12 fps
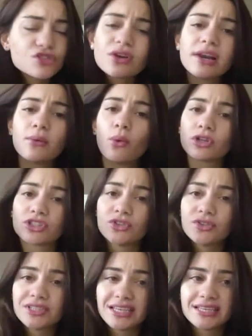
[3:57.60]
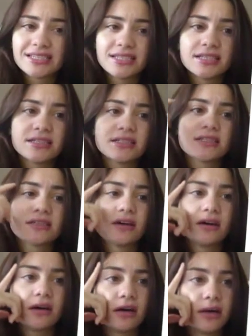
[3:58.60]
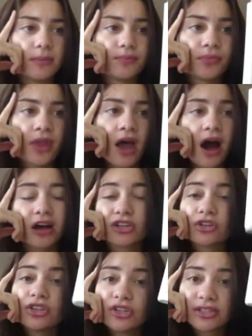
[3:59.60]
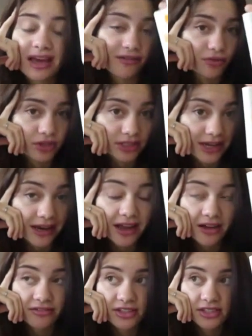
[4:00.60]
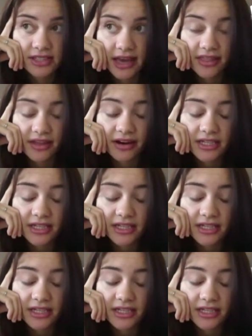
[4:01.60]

It's really water resistant. I don't use it every day, I have to say